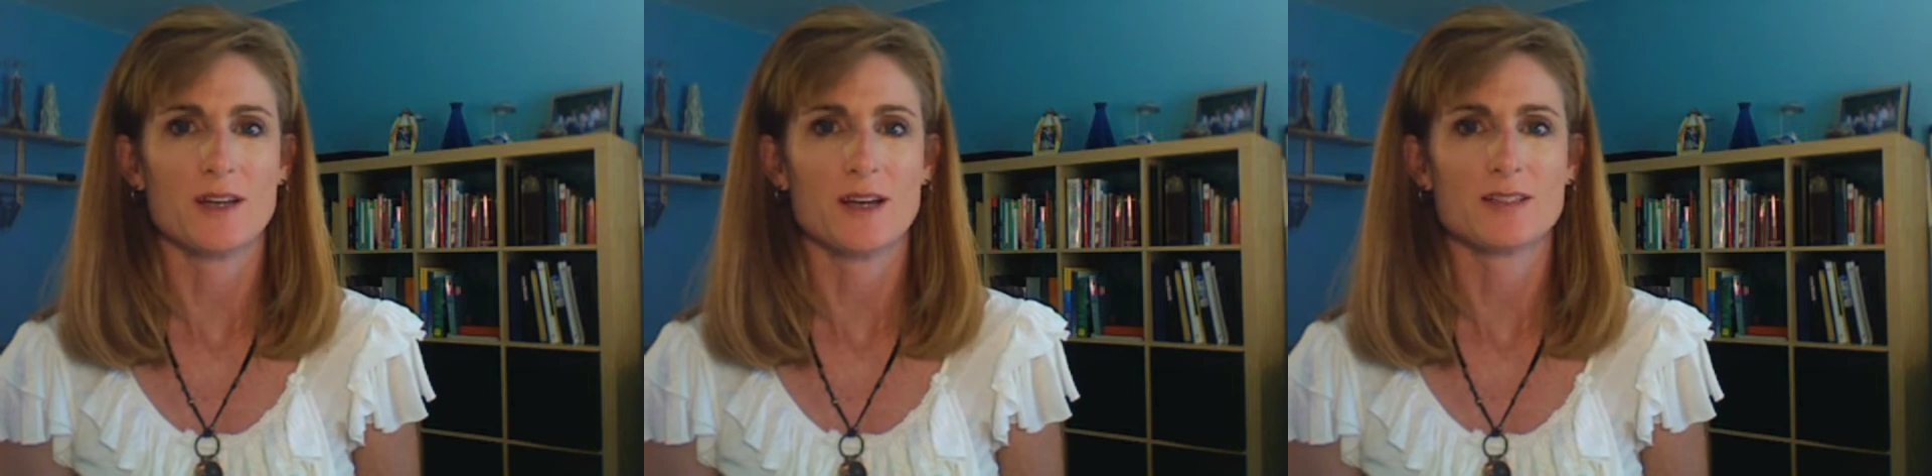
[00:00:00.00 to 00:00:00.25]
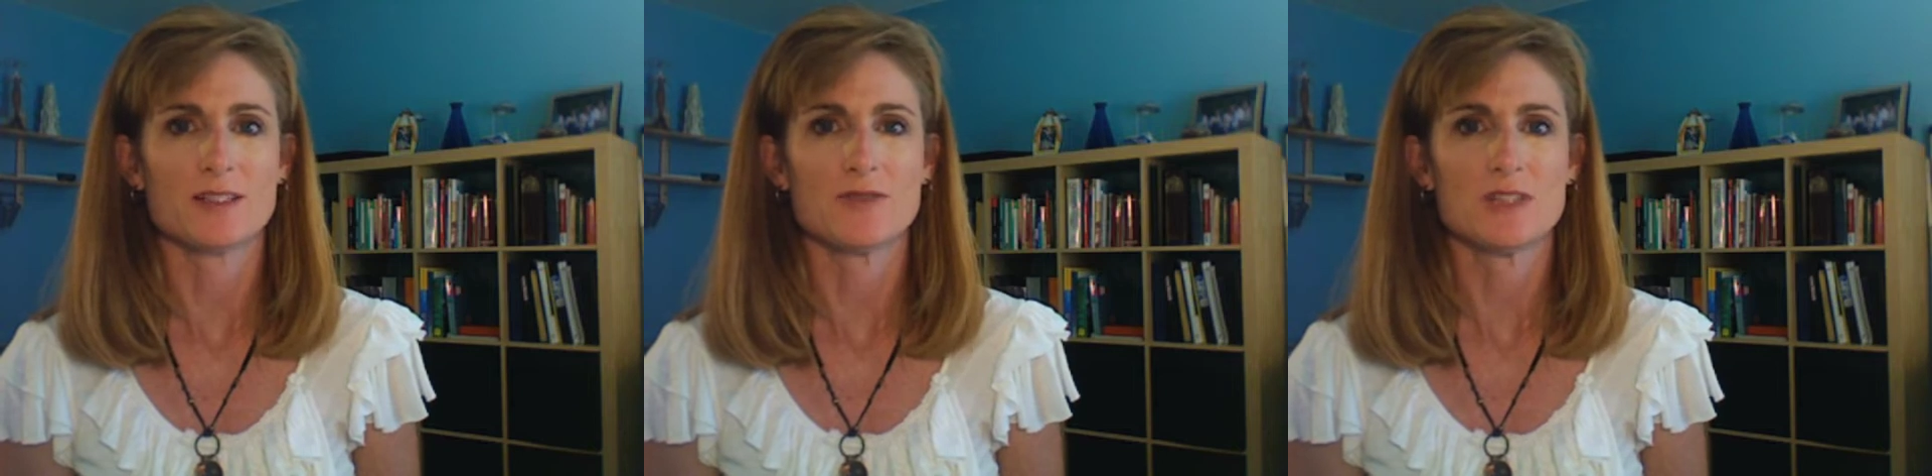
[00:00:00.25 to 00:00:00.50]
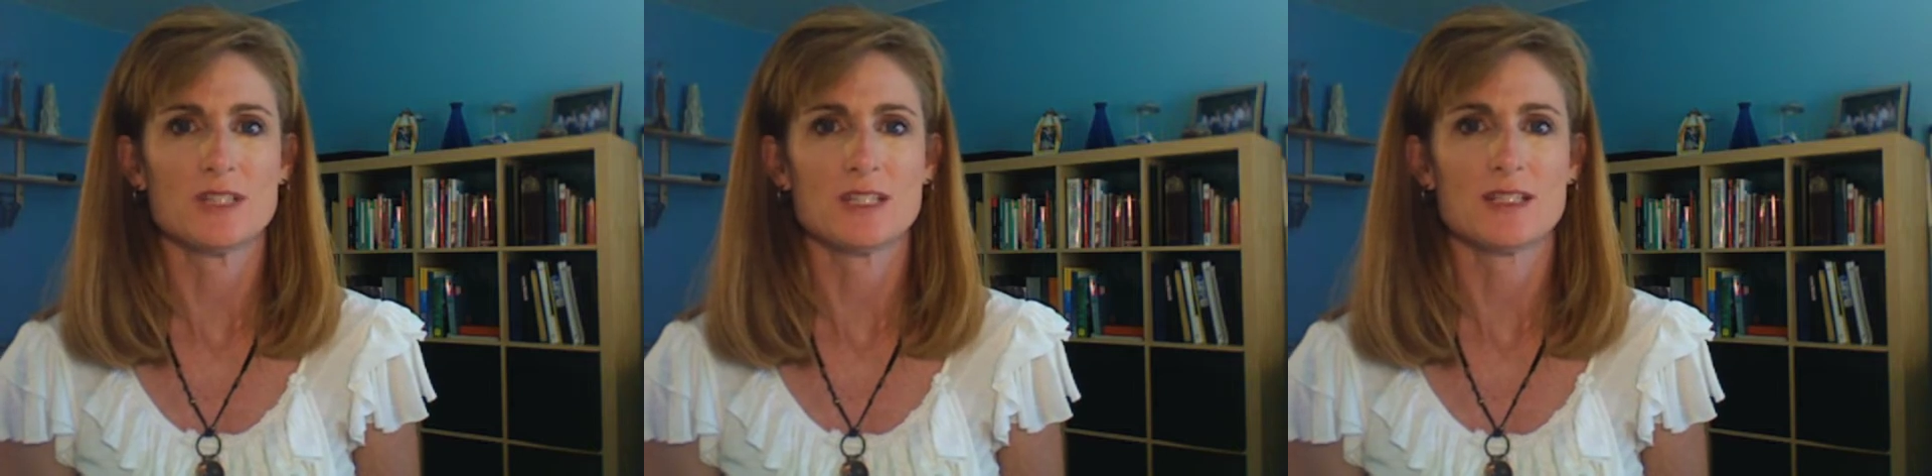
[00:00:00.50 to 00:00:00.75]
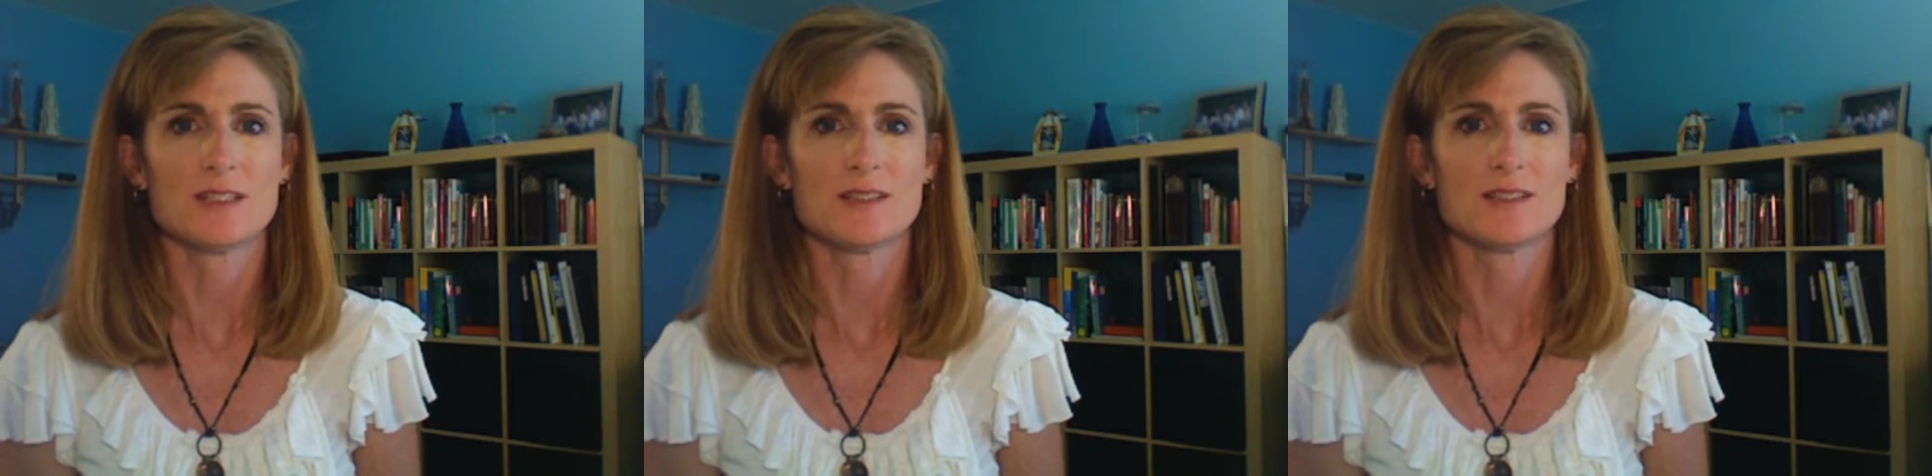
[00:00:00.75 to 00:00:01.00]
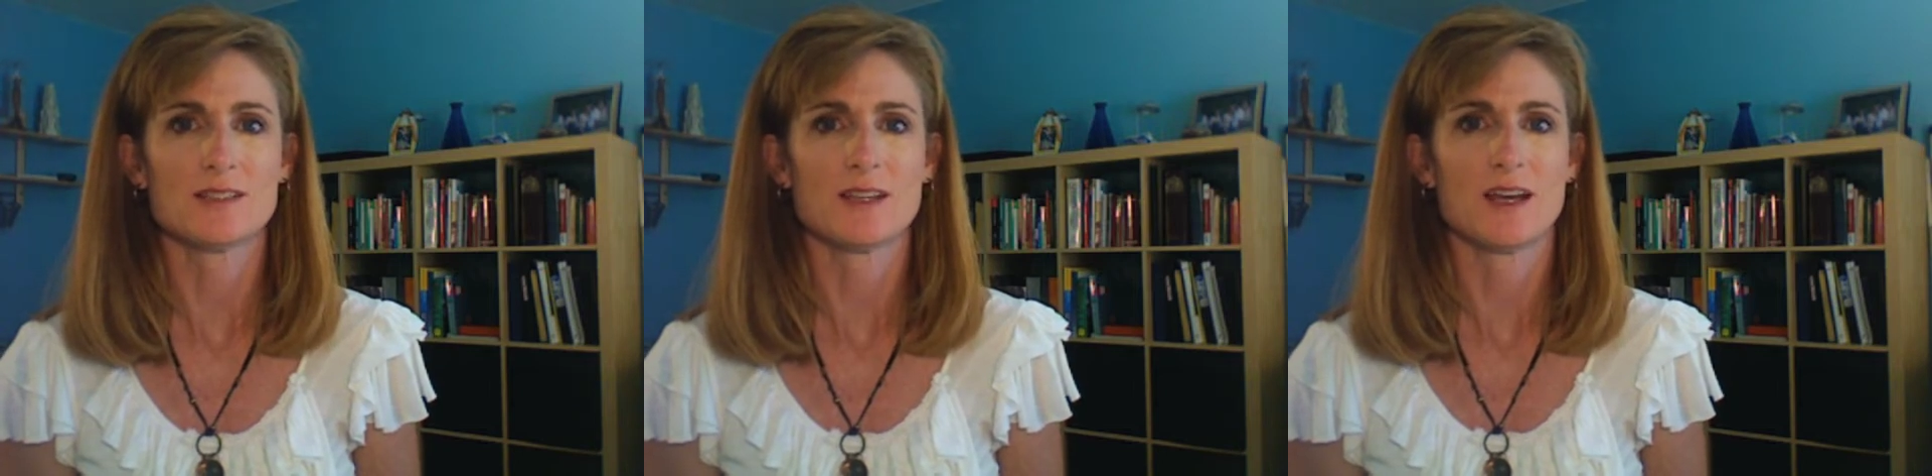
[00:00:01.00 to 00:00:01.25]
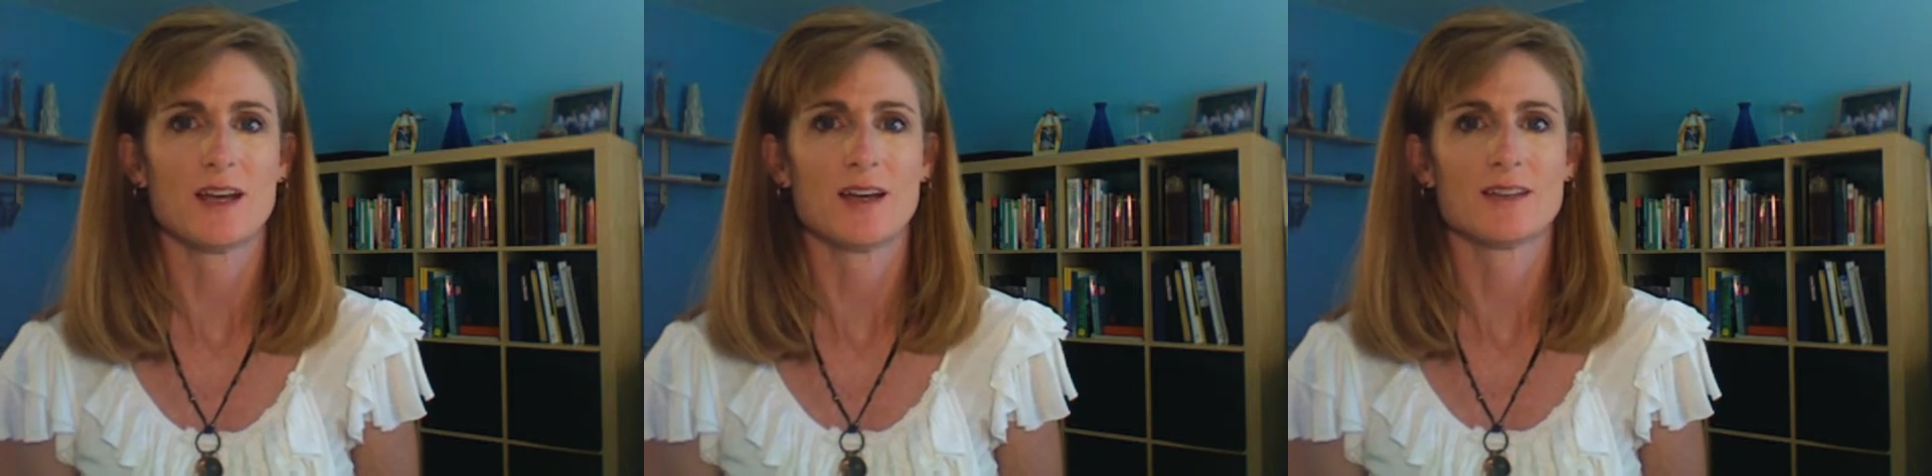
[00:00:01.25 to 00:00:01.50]
activities
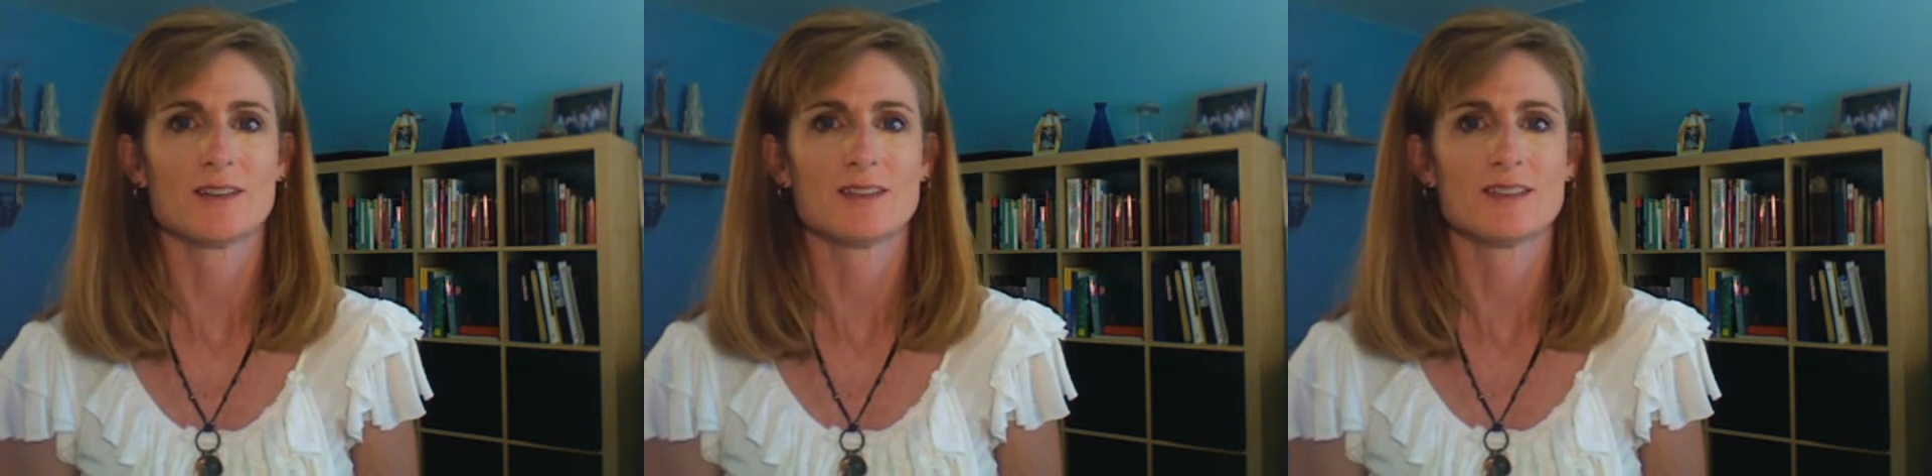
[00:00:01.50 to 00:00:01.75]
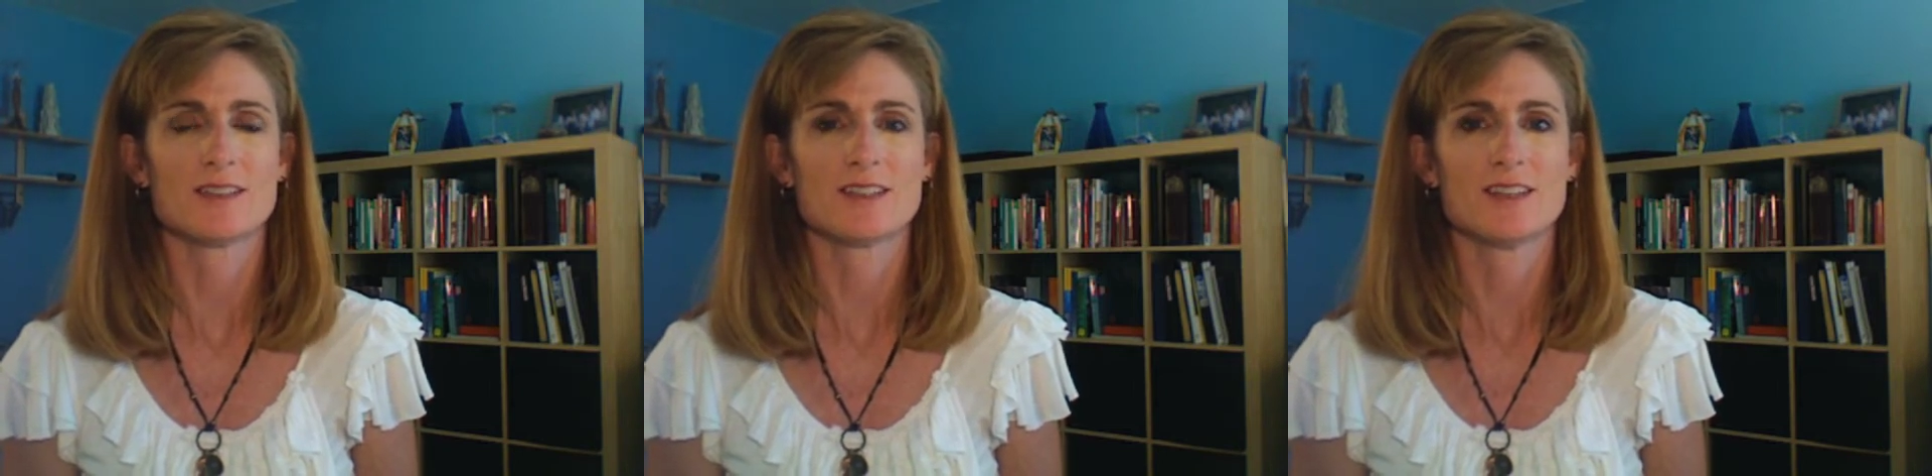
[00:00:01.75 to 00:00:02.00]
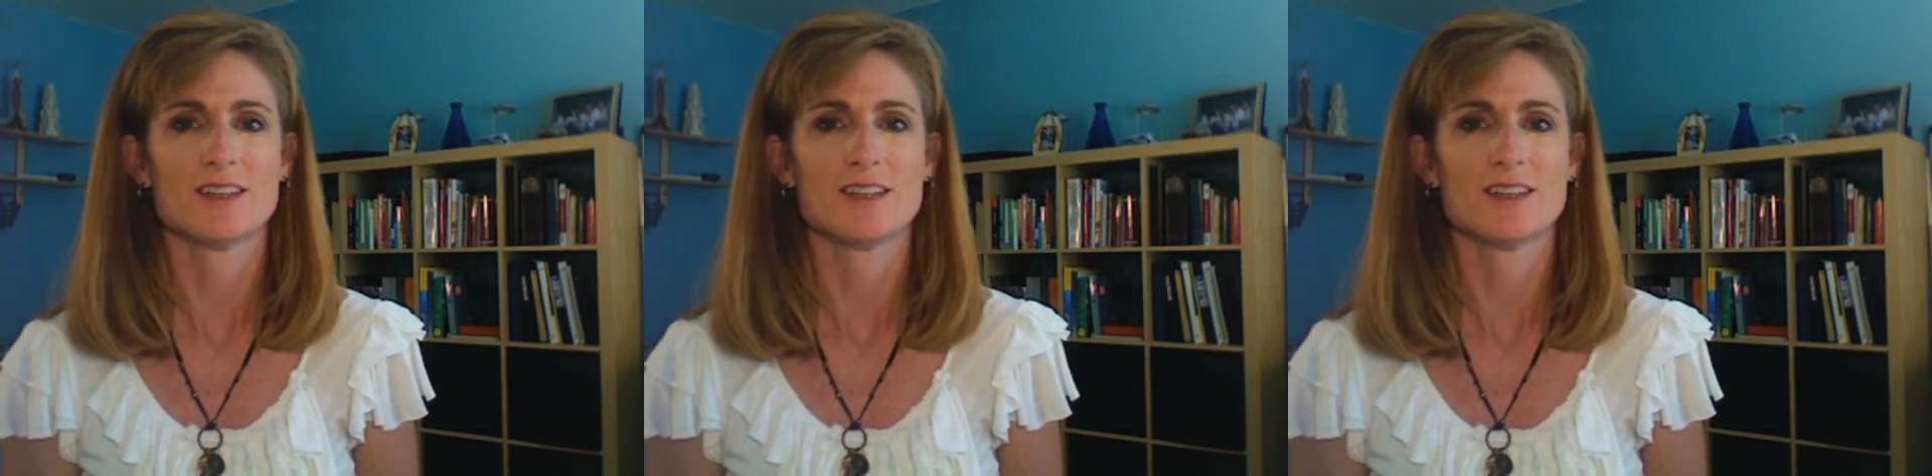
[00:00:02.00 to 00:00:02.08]
and